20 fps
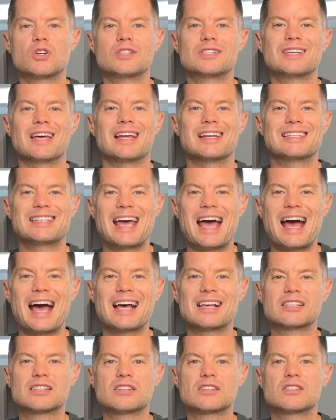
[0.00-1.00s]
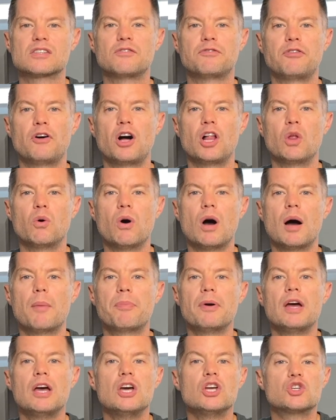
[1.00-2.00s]
set tasks to follow
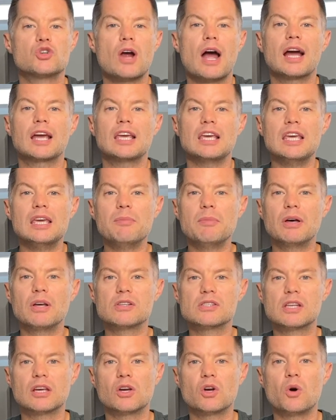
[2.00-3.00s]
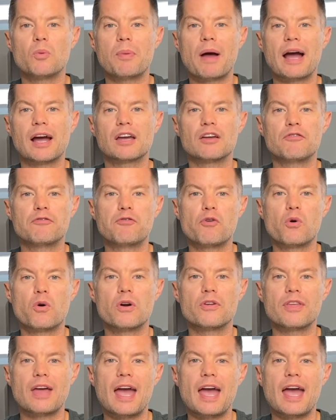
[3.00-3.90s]
up, track emails that go back and forth,